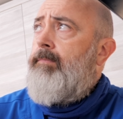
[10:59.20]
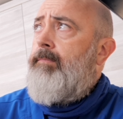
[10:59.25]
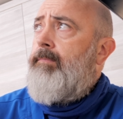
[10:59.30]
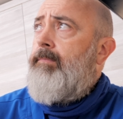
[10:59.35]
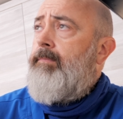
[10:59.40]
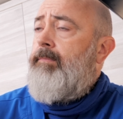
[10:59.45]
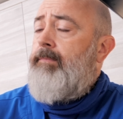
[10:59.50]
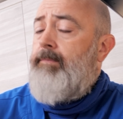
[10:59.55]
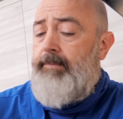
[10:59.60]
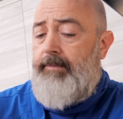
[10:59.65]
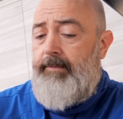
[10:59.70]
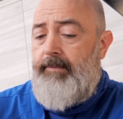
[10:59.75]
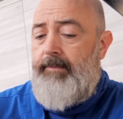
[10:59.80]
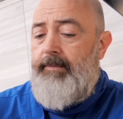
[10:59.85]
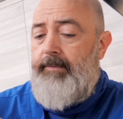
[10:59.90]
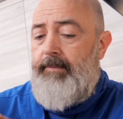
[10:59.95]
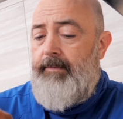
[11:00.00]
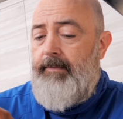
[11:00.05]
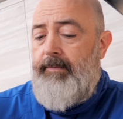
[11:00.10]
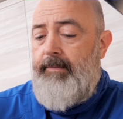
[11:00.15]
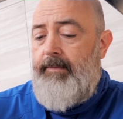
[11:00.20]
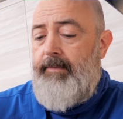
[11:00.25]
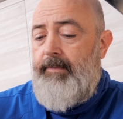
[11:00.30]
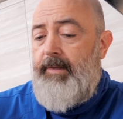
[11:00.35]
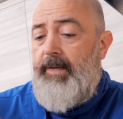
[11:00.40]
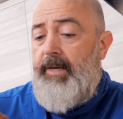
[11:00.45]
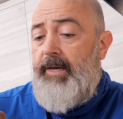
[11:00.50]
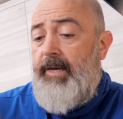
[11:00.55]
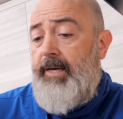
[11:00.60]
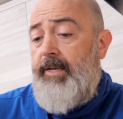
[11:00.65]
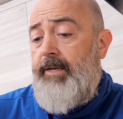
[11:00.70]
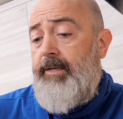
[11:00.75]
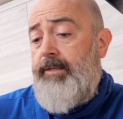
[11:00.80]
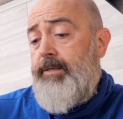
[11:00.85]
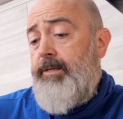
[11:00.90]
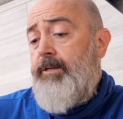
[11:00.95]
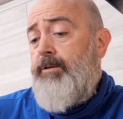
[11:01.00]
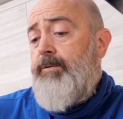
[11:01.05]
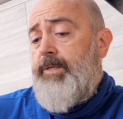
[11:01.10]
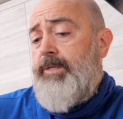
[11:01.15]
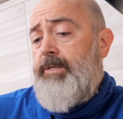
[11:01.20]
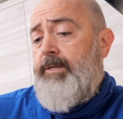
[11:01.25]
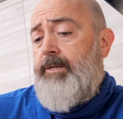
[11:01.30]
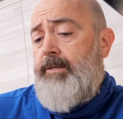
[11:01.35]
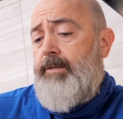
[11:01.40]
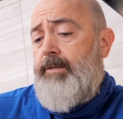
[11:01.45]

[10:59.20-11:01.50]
thing that goes on. Except on the